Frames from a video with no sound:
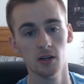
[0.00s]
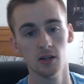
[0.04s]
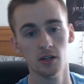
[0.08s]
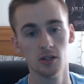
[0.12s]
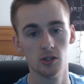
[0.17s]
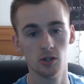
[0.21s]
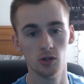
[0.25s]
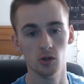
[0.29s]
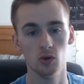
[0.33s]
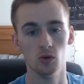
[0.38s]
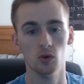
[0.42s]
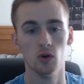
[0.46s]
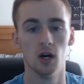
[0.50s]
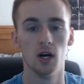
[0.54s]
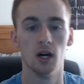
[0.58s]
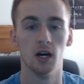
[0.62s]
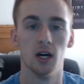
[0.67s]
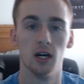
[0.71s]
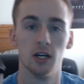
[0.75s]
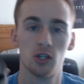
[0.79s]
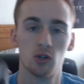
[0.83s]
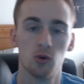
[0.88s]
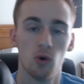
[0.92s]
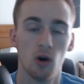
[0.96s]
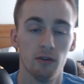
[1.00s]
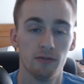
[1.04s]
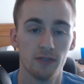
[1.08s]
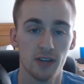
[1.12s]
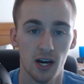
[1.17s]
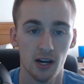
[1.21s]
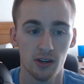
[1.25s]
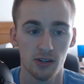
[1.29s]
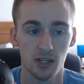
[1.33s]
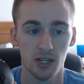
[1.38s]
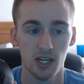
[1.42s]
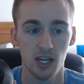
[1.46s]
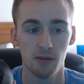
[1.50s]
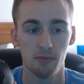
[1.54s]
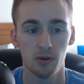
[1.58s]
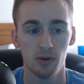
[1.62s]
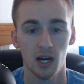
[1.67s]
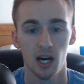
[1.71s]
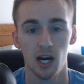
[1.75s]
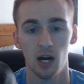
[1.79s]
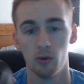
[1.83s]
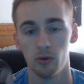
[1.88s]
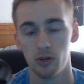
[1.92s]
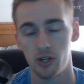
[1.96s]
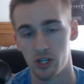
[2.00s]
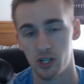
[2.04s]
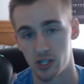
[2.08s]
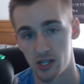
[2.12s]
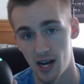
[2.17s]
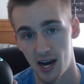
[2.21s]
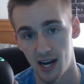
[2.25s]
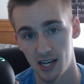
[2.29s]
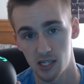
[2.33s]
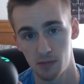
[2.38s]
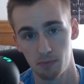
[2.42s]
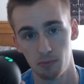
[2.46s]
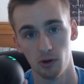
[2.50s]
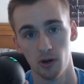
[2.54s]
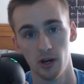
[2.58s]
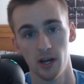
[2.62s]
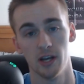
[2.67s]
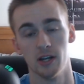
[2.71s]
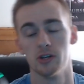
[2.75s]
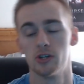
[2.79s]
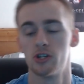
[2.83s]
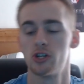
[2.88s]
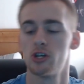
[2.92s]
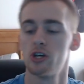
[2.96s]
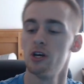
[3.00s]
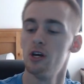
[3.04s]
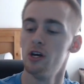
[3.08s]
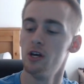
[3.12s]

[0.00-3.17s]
to 12,000 DPI, which is dots per inch.